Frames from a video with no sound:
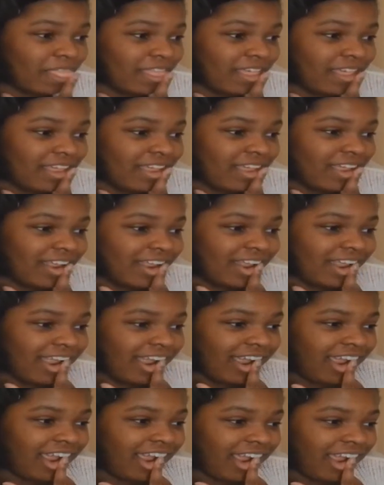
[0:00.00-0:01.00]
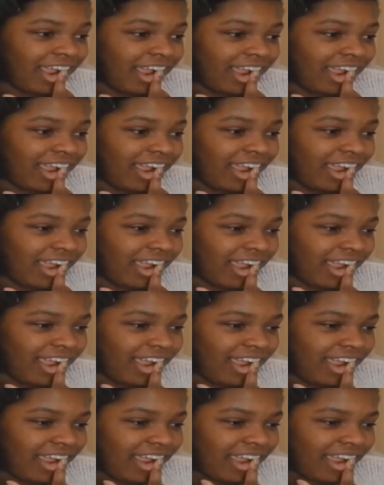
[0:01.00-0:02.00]

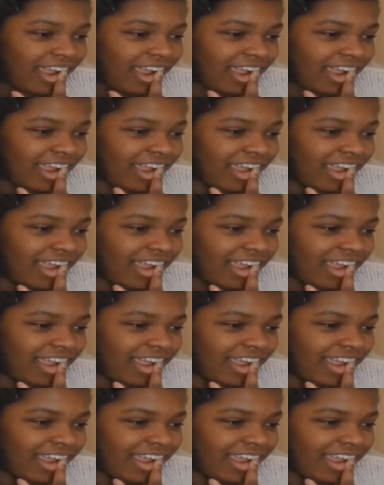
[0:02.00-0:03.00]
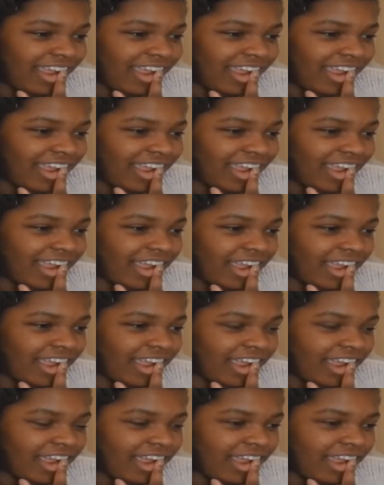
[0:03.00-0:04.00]

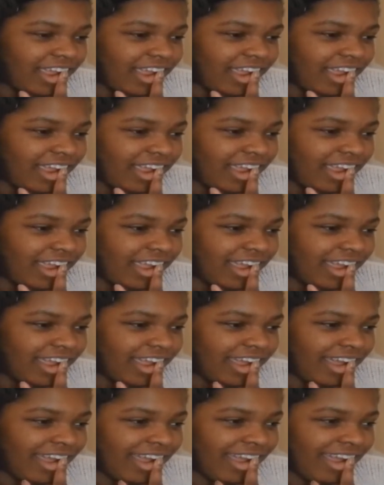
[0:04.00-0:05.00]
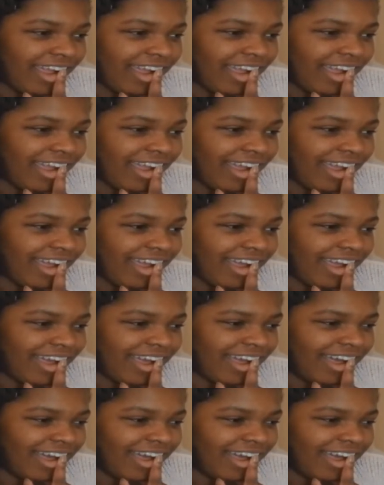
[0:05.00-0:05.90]
(silence)